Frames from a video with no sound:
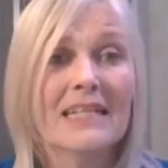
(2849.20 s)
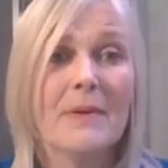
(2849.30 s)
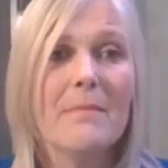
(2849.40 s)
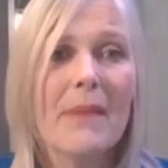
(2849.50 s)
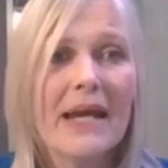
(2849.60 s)
has
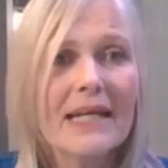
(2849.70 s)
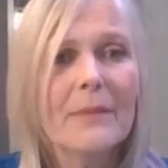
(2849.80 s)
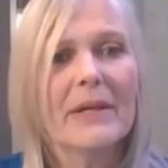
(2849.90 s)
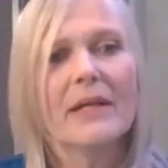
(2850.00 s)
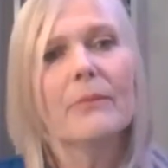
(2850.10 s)

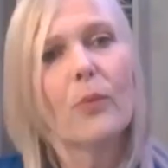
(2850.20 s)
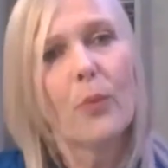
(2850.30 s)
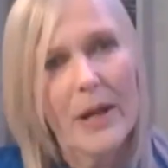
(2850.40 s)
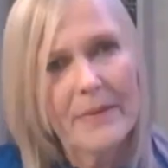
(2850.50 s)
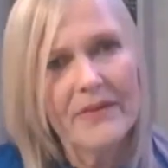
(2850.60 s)
mainly been
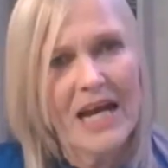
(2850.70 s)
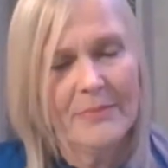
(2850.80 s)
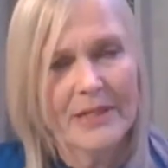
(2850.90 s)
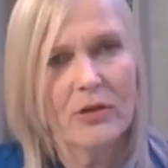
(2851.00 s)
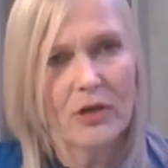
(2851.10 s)
women that
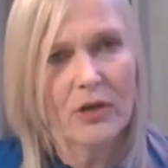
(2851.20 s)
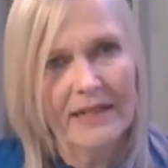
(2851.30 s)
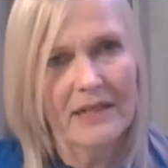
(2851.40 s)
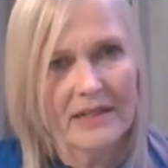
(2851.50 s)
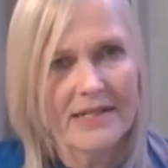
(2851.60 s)
have been
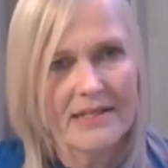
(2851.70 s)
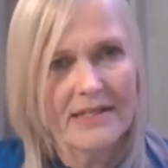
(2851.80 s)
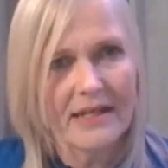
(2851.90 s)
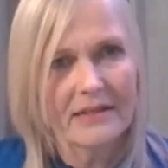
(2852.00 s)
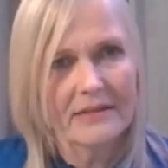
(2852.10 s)
collecting the
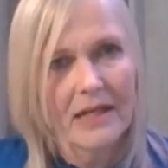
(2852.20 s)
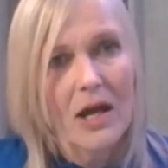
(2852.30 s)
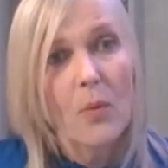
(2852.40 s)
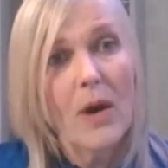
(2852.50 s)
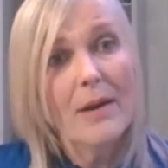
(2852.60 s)
insects,
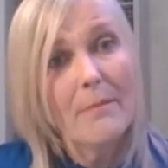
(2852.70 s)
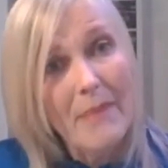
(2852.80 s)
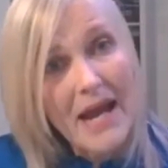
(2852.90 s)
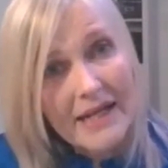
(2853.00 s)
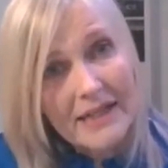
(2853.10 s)
while
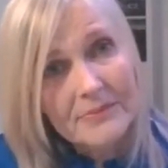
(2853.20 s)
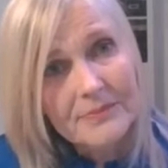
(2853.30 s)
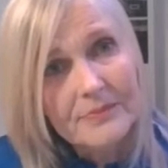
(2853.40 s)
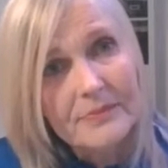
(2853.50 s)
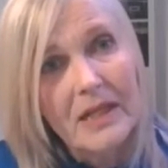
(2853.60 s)

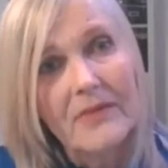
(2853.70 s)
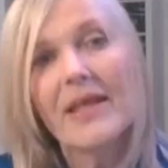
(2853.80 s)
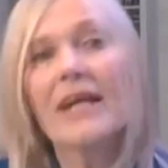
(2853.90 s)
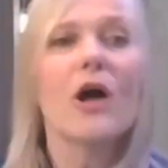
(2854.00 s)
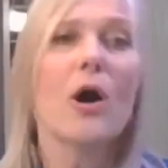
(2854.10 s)
men,
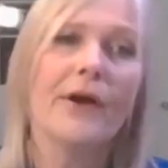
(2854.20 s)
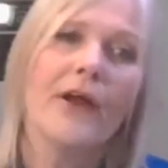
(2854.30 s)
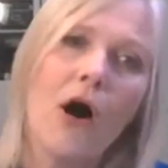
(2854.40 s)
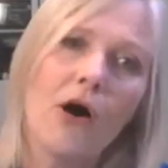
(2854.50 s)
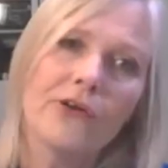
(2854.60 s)
they go
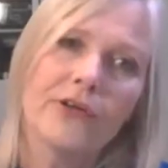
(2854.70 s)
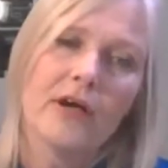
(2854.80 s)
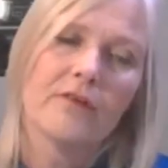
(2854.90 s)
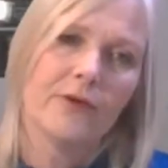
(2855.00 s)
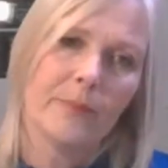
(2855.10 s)
and hunt
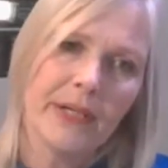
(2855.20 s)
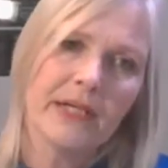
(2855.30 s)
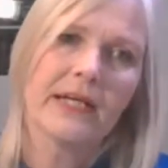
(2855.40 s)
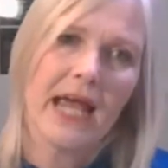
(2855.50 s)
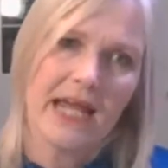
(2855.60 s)
for
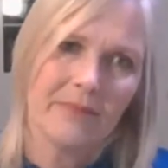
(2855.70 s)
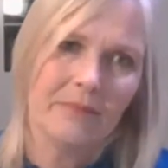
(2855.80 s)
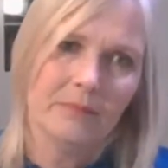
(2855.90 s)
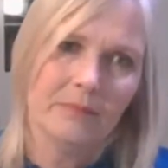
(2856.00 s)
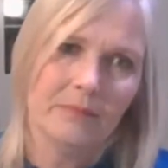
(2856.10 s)
bigger
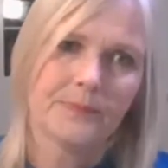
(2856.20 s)
game.